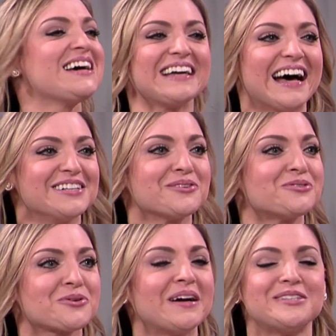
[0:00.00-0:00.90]
Yeah, so it's
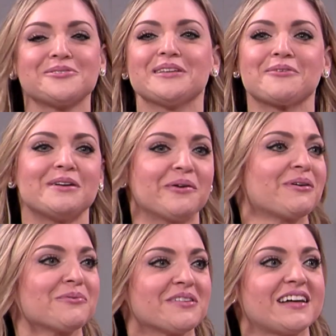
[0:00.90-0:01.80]
great. So like when I
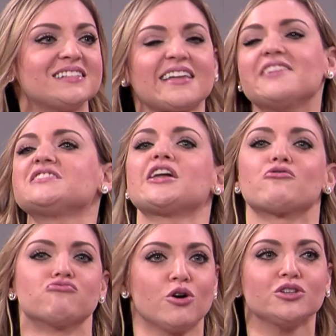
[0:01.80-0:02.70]
work with kids, I like to
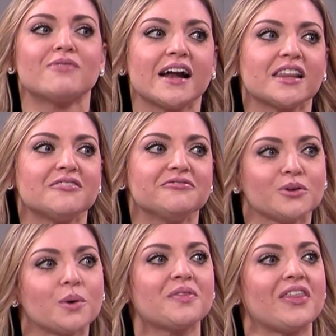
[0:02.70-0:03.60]
roll around on the
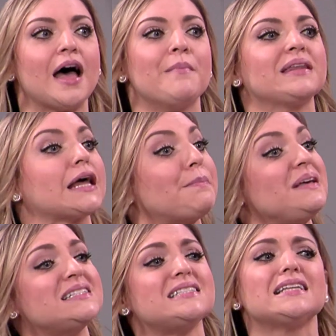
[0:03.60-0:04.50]
floor with them and like be
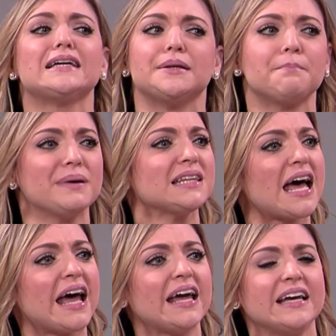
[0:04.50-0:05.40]
silly and
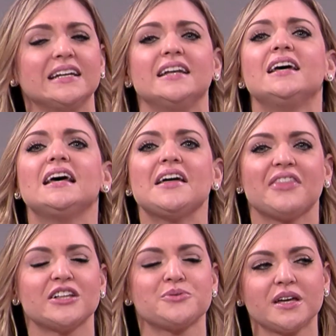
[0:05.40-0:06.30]
play, and
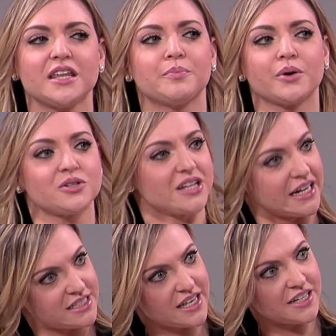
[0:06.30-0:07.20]
that's really the approach that I
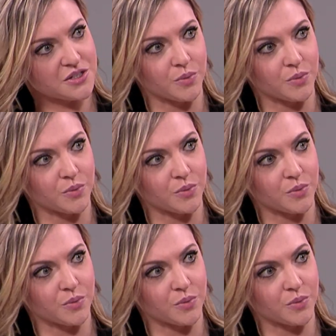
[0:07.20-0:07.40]
take to